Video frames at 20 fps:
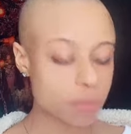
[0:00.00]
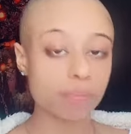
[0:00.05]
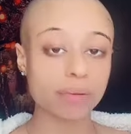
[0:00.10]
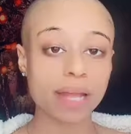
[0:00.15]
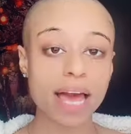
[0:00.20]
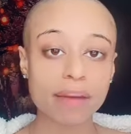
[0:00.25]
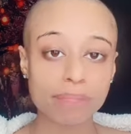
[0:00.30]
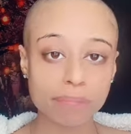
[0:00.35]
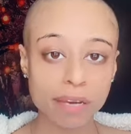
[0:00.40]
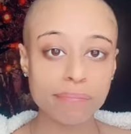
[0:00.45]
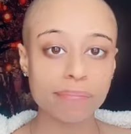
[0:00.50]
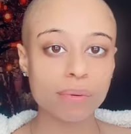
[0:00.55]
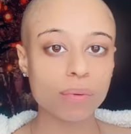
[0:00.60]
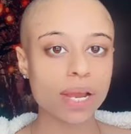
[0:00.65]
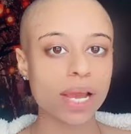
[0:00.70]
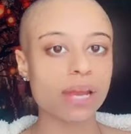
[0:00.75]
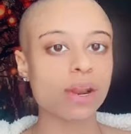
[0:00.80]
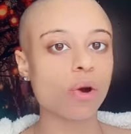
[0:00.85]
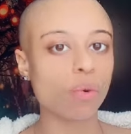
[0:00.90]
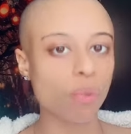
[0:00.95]
once black
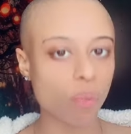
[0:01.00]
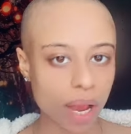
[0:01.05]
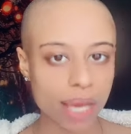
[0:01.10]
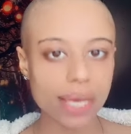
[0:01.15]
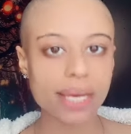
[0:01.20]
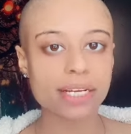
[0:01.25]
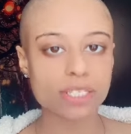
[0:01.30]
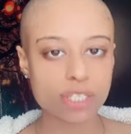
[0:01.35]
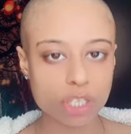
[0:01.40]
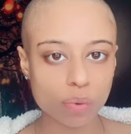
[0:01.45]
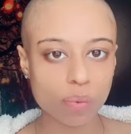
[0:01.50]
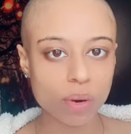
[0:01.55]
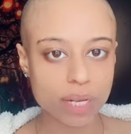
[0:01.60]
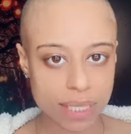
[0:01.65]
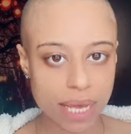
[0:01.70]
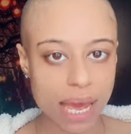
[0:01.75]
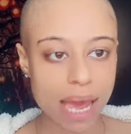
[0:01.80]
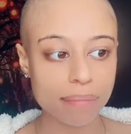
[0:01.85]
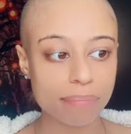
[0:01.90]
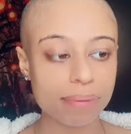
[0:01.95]
people can awaken to
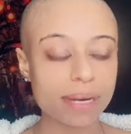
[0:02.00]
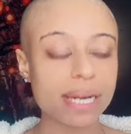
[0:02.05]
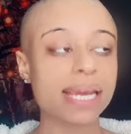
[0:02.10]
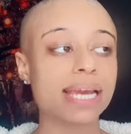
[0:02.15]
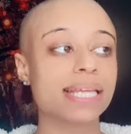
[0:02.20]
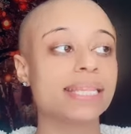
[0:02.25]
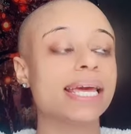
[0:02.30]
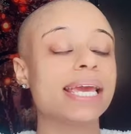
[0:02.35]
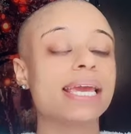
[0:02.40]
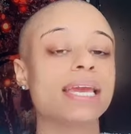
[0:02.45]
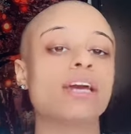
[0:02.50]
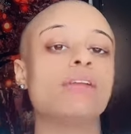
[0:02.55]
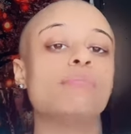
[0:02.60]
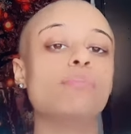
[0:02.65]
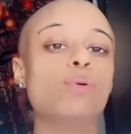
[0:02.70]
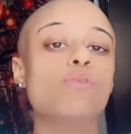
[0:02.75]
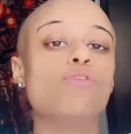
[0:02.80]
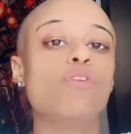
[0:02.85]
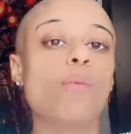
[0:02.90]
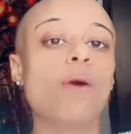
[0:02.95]
what's happening and they
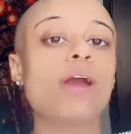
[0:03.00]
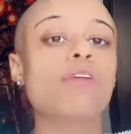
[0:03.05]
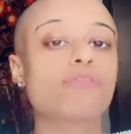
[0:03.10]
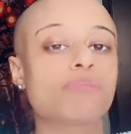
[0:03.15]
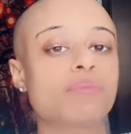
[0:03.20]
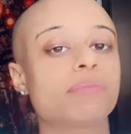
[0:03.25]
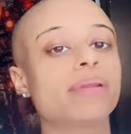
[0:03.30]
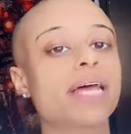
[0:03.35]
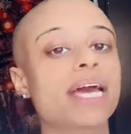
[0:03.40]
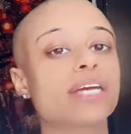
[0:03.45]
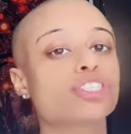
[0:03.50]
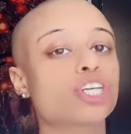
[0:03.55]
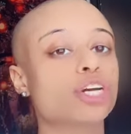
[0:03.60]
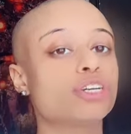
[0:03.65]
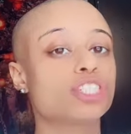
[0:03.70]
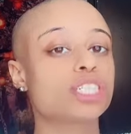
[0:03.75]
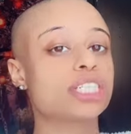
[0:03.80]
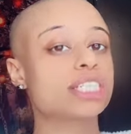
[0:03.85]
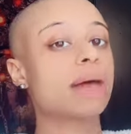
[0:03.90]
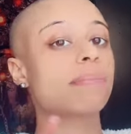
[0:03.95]
can move away from the
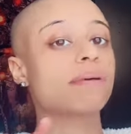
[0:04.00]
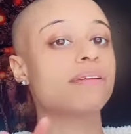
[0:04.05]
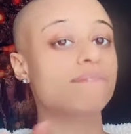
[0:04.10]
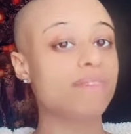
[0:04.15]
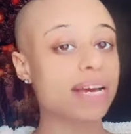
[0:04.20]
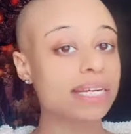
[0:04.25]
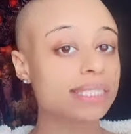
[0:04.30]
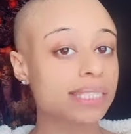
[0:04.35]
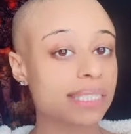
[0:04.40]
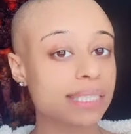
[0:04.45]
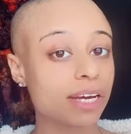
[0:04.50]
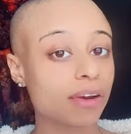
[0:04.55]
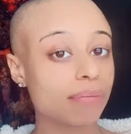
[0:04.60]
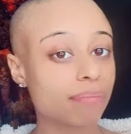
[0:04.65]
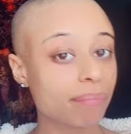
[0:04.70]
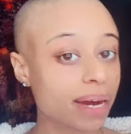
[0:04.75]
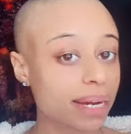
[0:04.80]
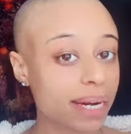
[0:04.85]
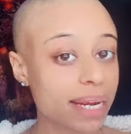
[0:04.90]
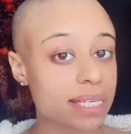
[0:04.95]
black church and stop investing
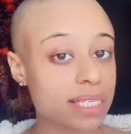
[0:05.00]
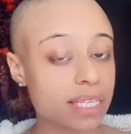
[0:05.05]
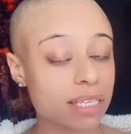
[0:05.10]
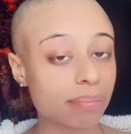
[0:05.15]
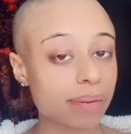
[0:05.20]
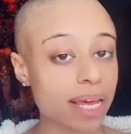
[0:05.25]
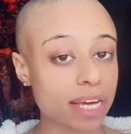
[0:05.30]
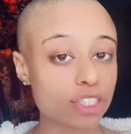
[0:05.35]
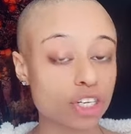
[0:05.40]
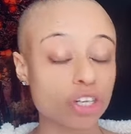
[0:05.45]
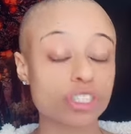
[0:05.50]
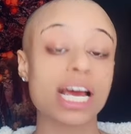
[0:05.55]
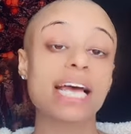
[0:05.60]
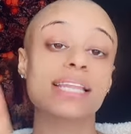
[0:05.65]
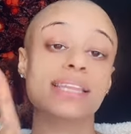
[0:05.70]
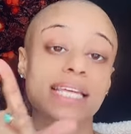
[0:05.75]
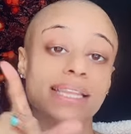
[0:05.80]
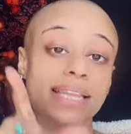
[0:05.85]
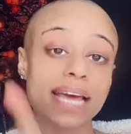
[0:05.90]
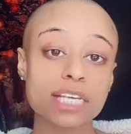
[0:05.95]
their money into the black
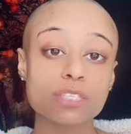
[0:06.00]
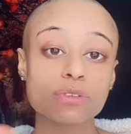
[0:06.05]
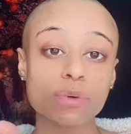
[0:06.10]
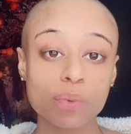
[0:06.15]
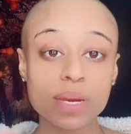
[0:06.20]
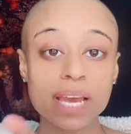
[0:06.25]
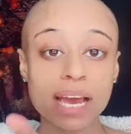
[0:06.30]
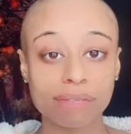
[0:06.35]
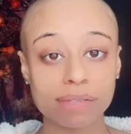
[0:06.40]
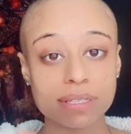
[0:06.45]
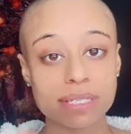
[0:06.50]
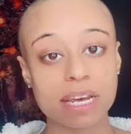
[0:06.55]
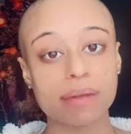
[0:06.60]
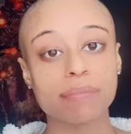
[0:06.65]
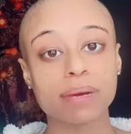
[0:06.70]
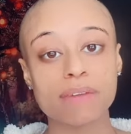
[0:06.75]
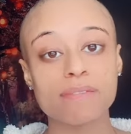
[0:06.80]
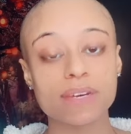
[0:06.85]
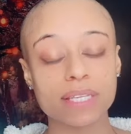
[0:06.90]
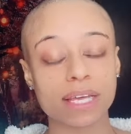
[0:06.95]
church, I think that's what we have to
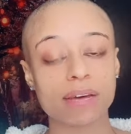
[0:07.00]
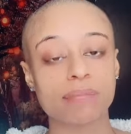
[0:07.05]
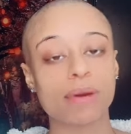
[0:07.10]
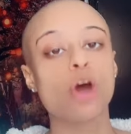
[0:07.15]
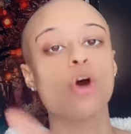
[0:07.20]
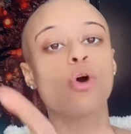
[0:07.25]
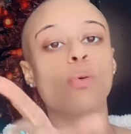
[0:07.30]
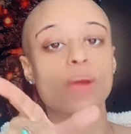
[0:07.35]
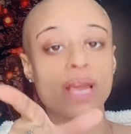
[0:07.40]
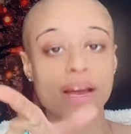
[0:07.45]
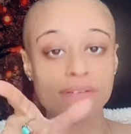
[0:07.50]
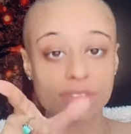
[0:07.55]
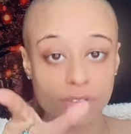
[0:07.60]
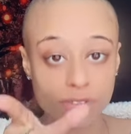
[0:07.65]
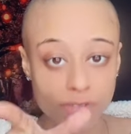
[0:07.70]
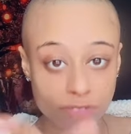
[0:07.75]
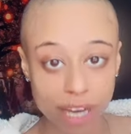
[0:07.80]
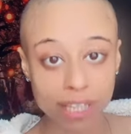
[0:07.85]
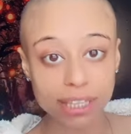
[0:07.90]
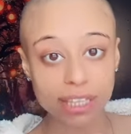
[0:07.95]
stop giving them. We
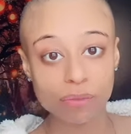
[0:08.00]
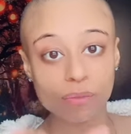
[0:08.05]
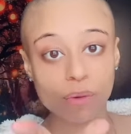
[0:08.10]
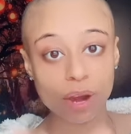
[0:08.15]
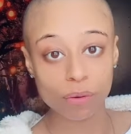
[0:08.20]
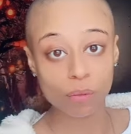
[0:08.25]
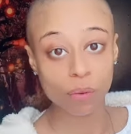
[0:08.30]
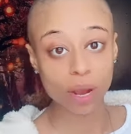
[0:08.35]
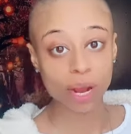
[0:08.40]
have to fight them